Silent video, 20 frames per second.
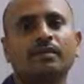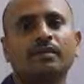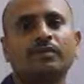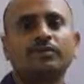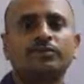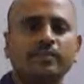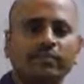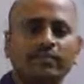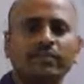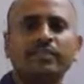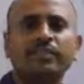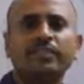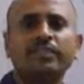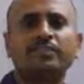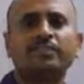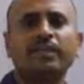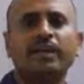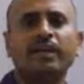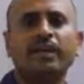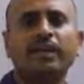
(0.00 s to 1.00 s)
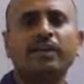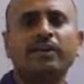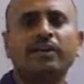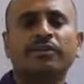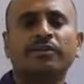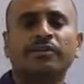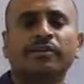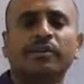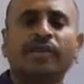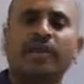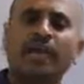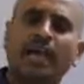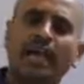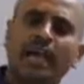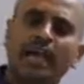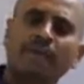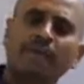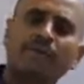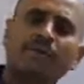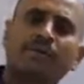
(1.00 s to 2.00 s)
So in this way, we
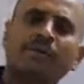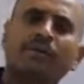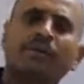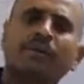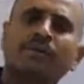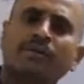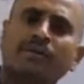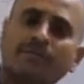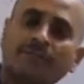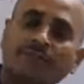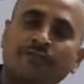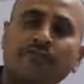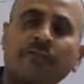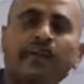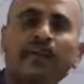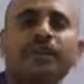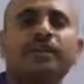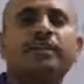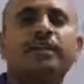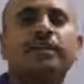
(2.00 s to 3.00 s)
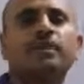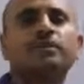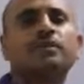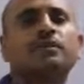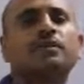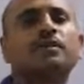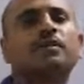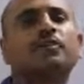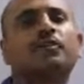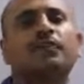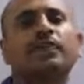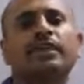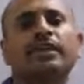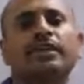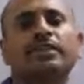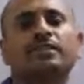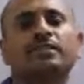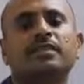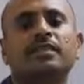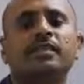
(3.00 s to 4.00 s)
have different types of
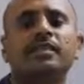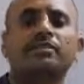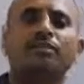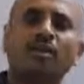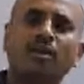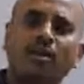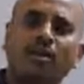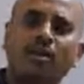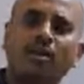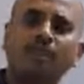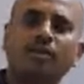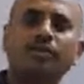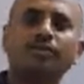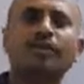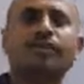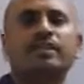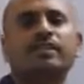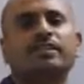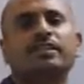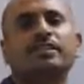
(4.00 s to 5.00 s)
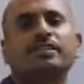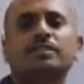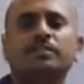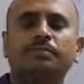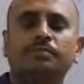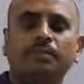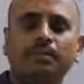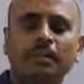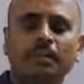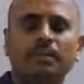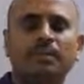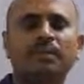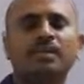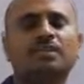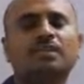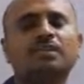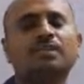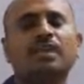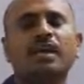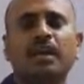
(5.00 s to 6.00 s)
feelings. That is, all living things,
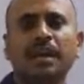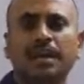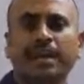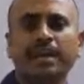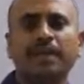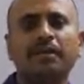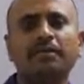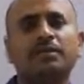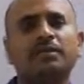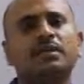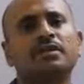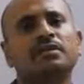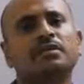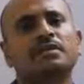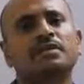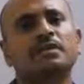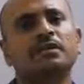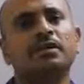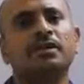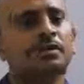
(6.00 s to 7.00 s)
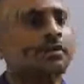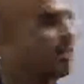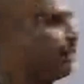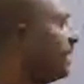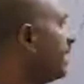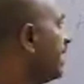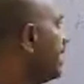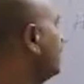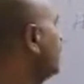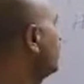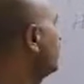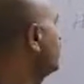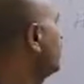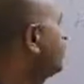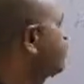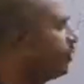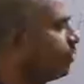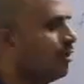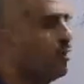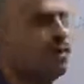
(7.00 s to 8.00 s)
birds, animals, plants
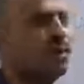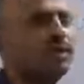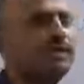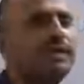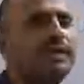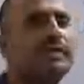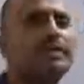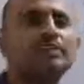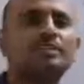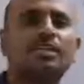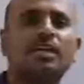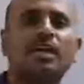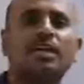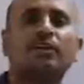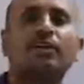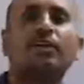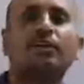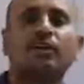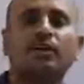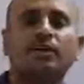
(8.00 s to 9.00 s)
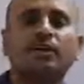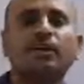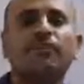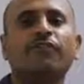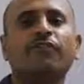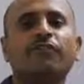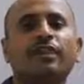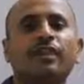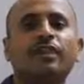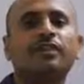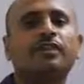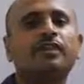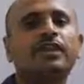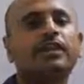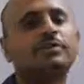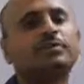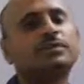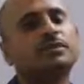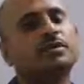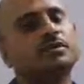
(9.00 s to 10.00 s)
and human beings have different
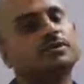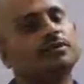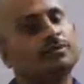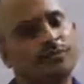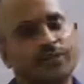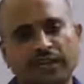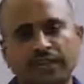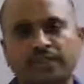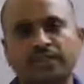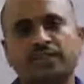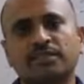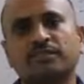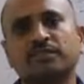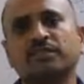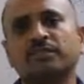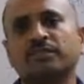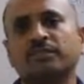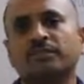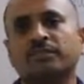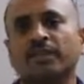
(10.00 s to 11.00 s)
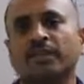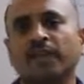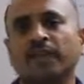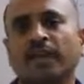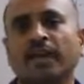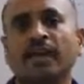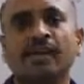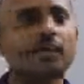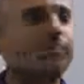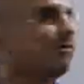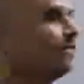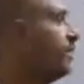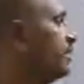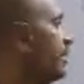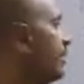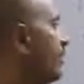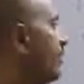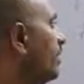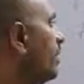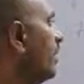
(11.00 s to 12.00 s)
types of feelings, and
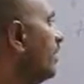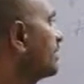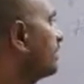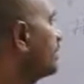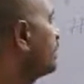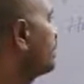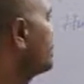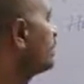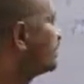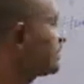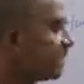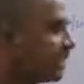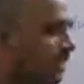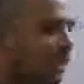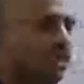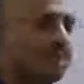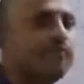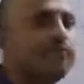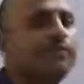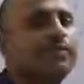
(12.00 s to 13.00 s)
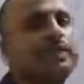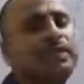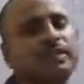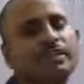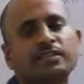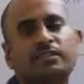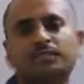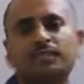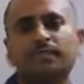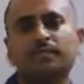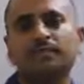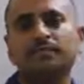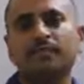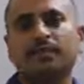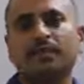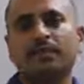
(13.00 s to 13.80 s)
they will express their feelings,